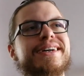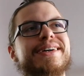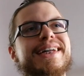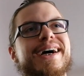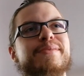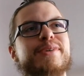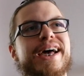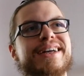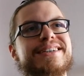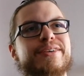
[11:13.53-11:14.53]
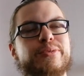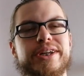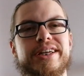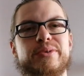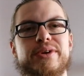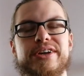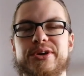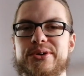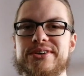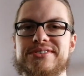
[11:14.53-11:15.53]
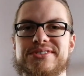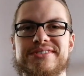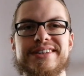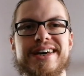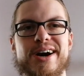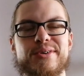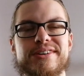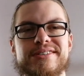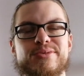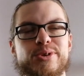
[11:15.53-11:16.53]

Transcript: but I'm actually really curious to see how this